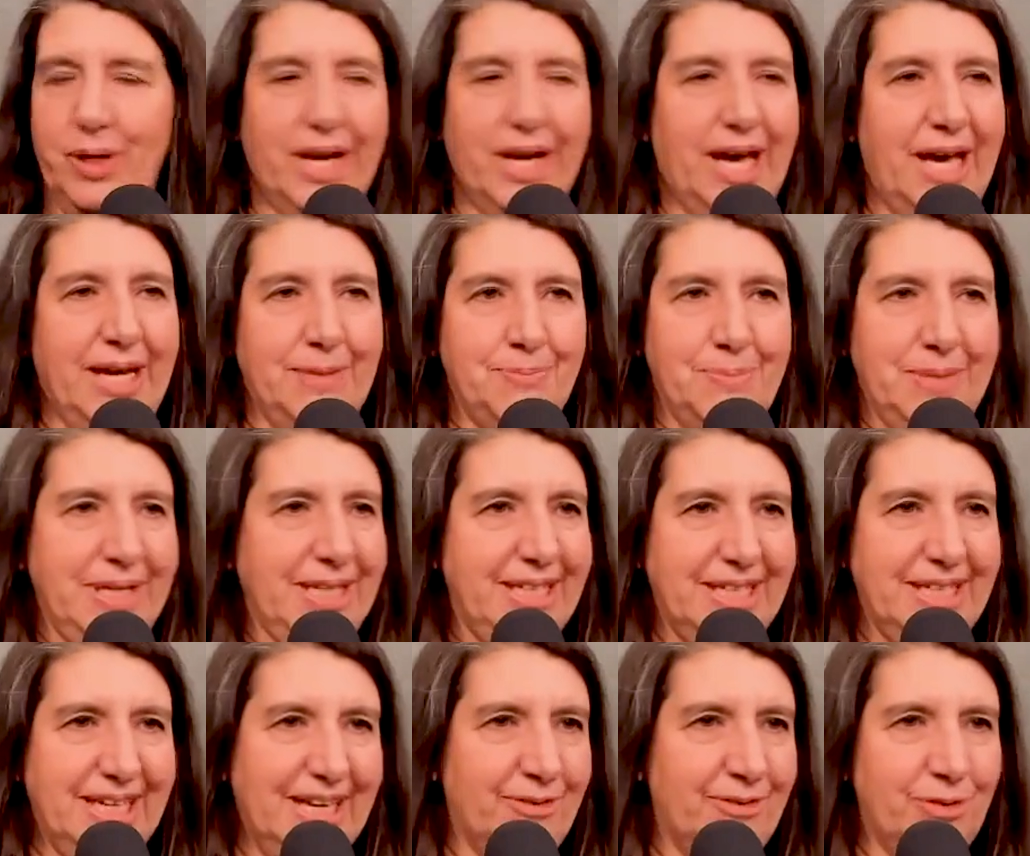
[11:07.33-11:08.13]
I
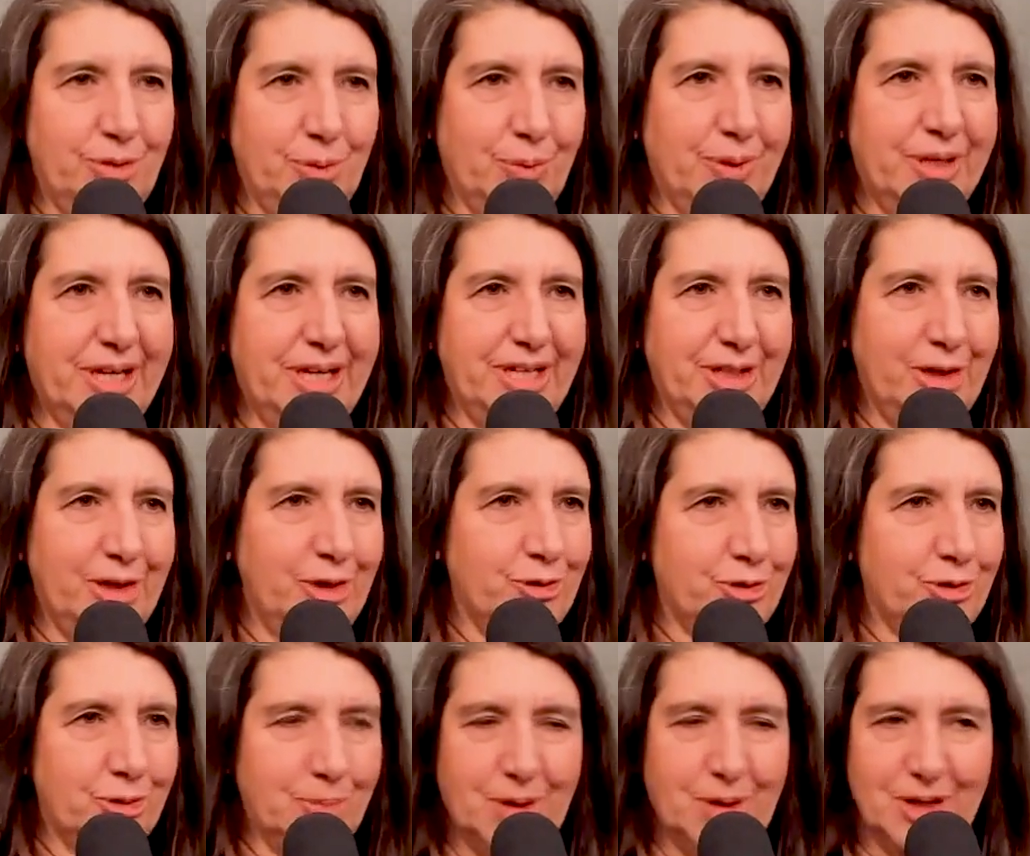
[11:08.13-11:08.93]
meet, everyone I know
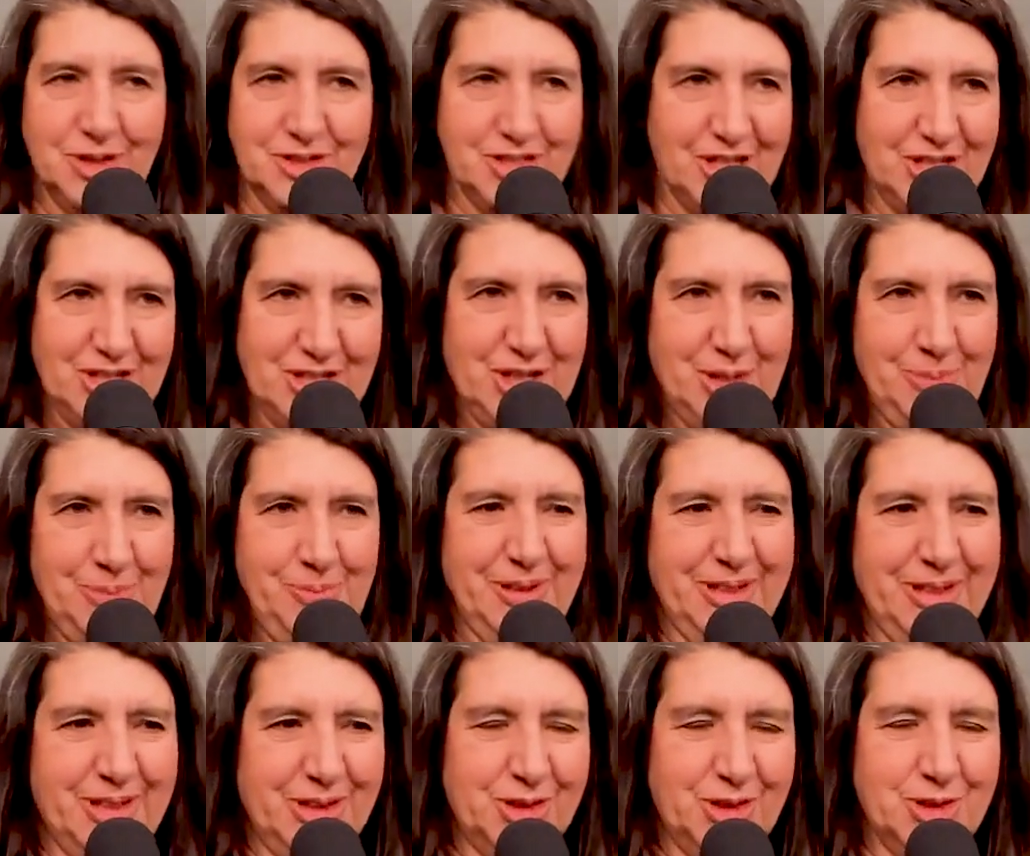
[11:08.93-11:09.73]
from all sides of the
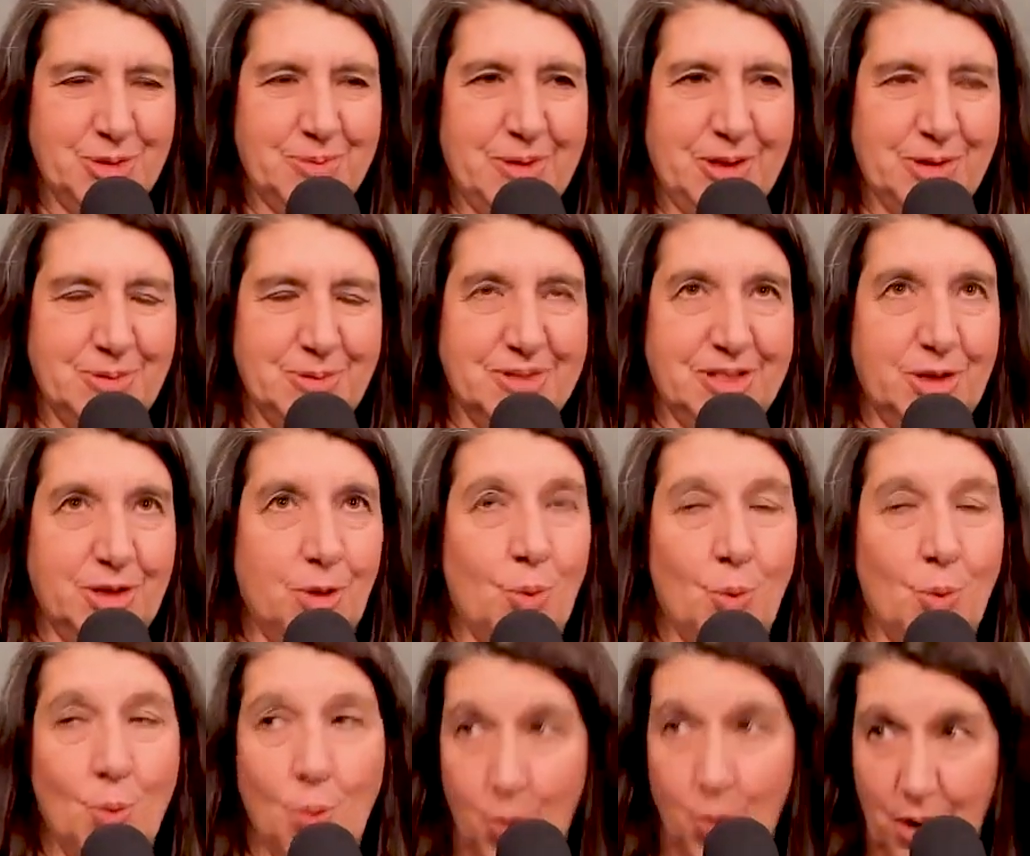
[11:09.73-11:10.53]
political spectrum, like,
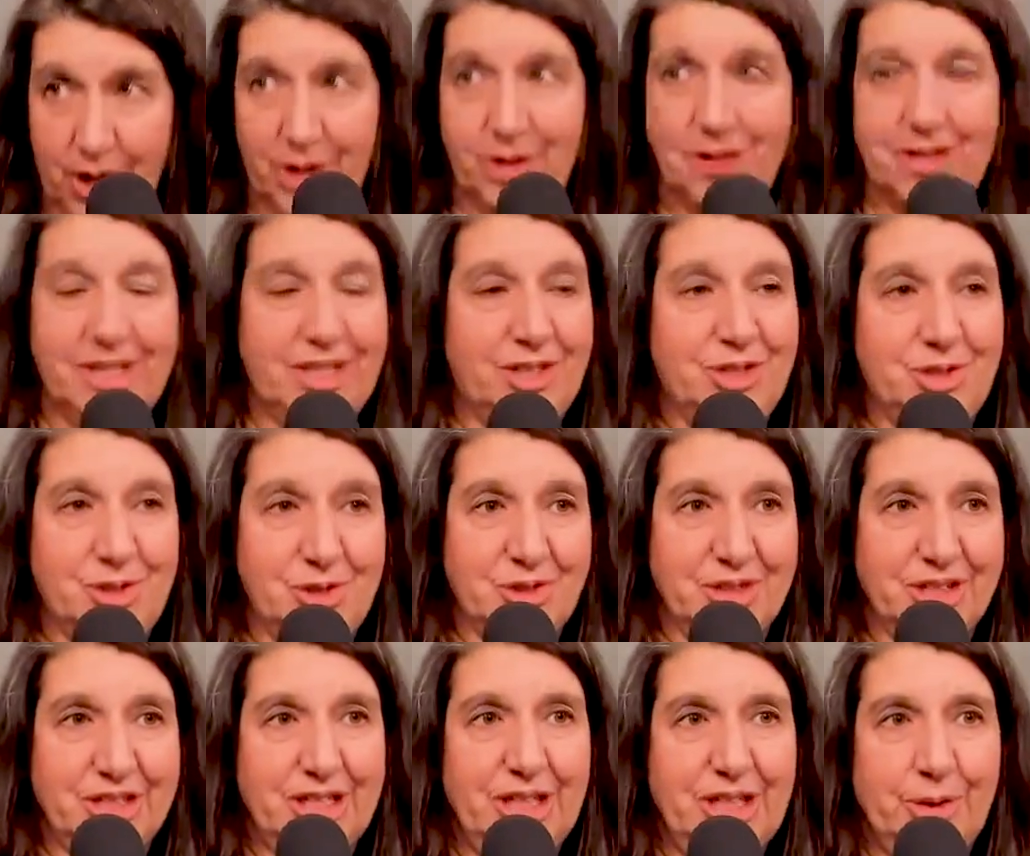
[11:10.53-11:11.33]
what are the issues
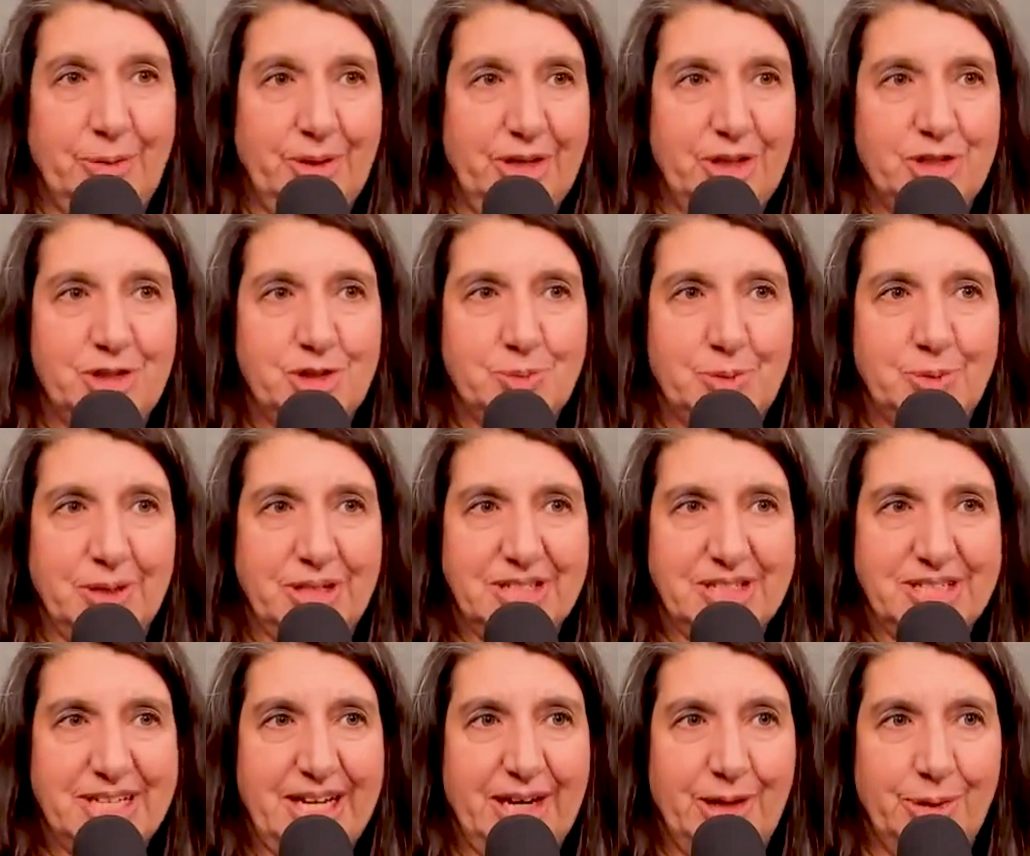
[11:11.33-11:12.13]
in Colorado
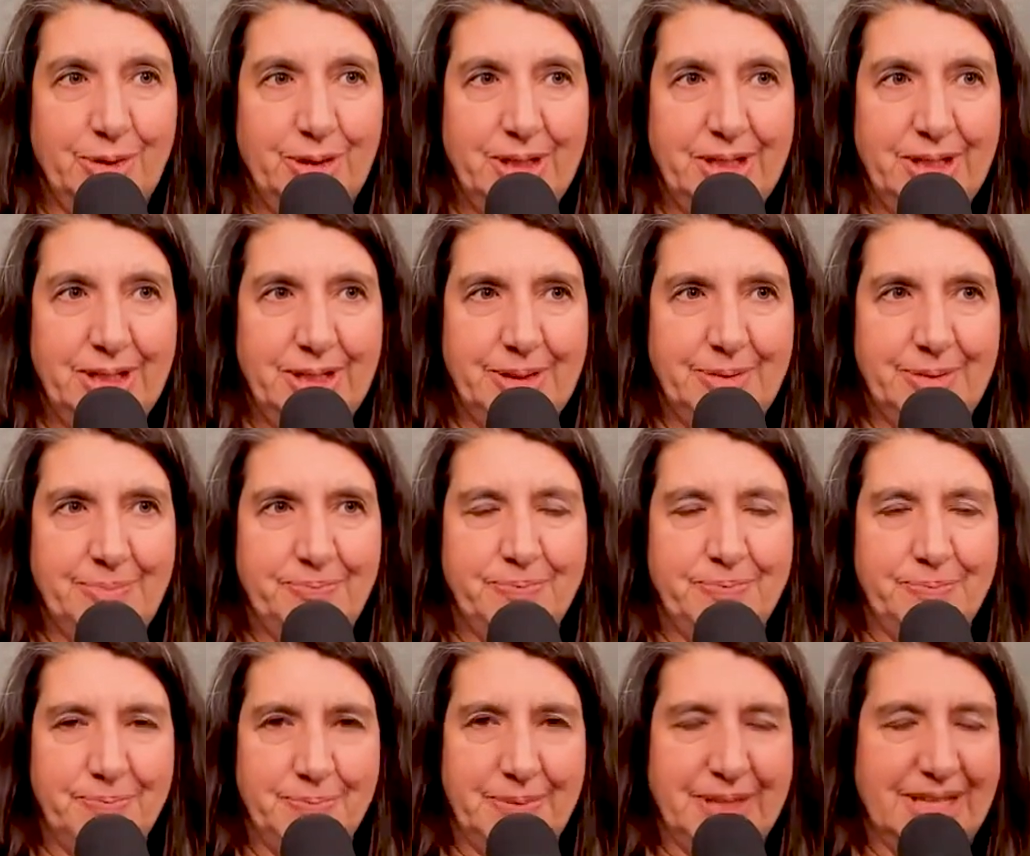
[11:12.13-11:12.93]
Springs now?
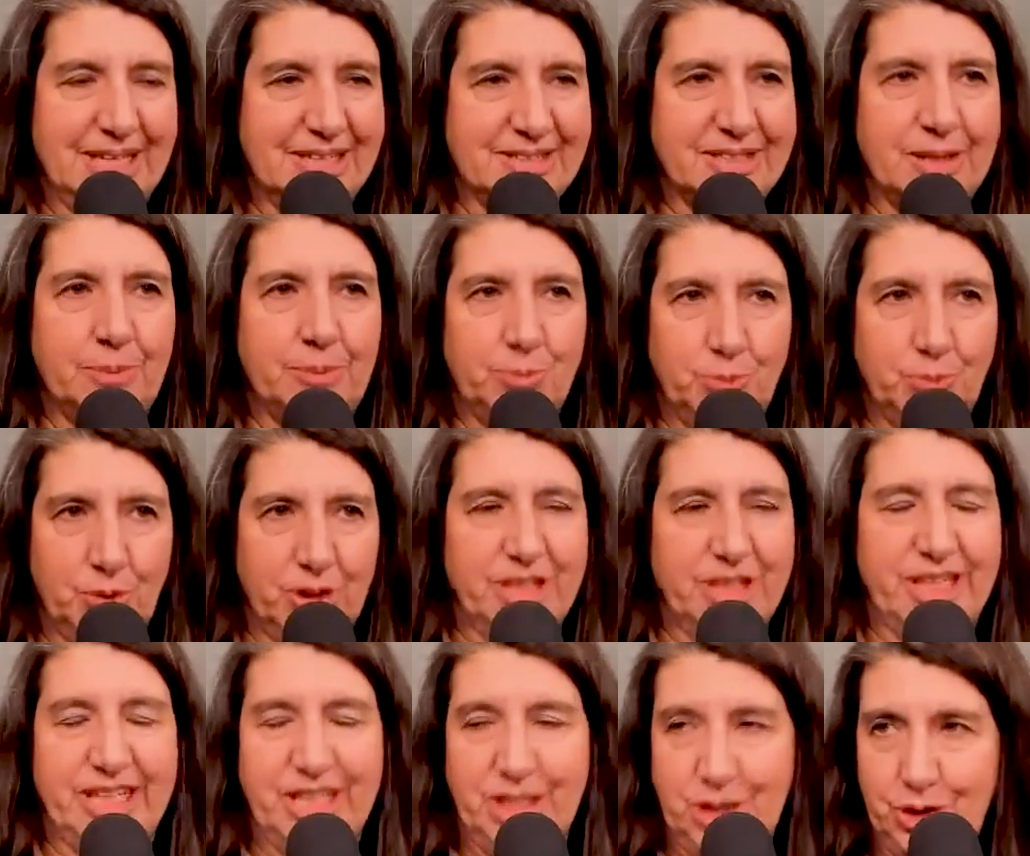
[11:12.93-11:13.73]
Because I'm
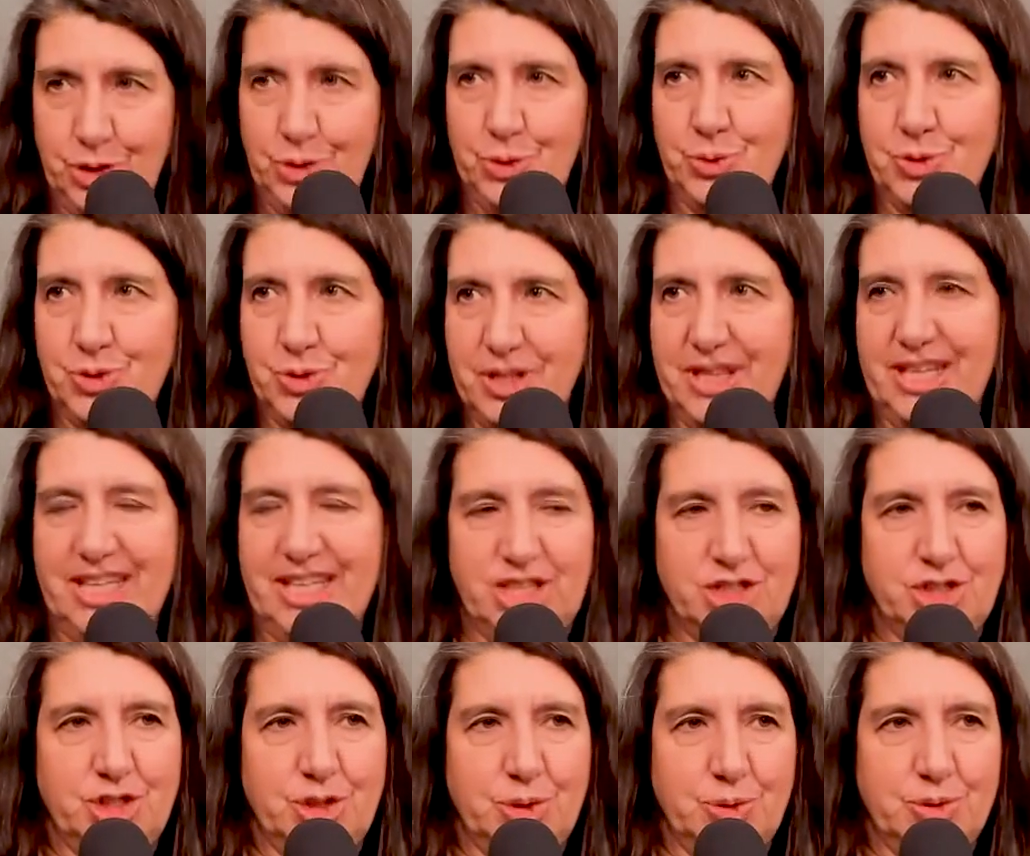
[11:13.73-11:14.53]
really new to the
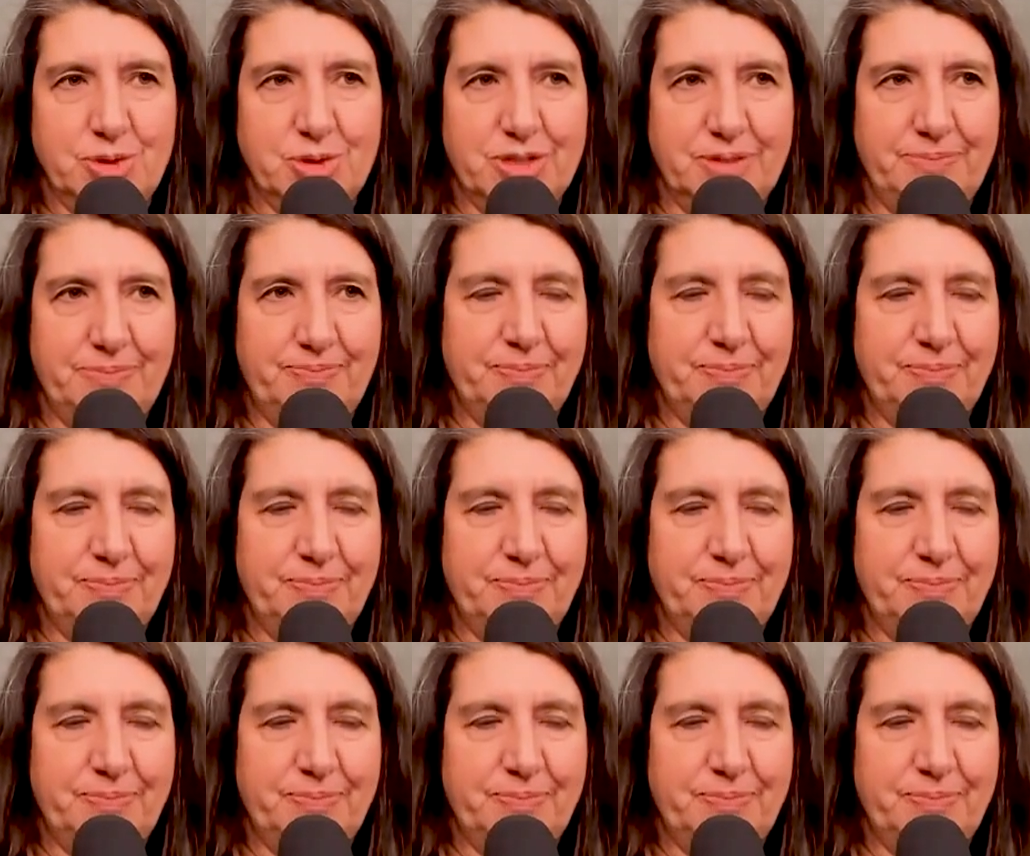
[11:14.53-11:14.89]
issues.